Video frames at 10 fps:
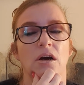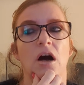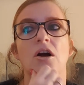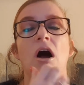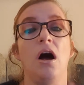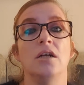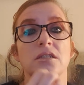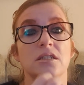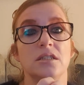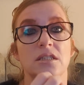I can't
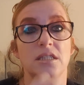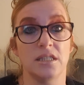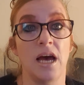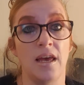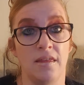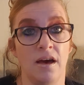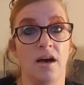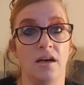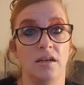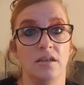say
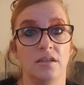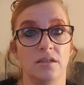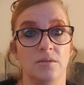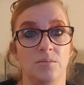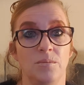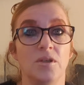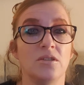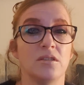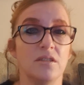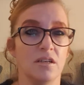that
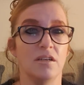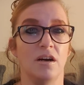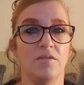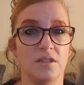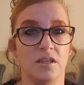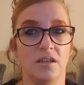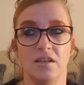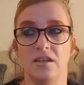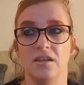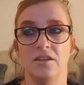because obviously
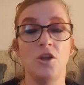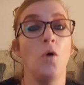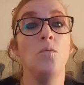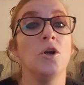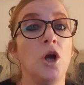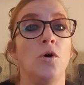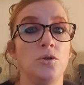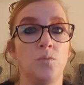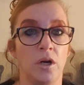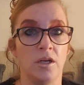no one
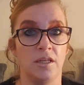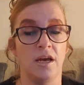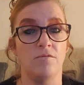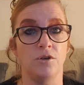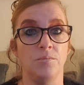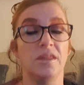knows what went on in that room.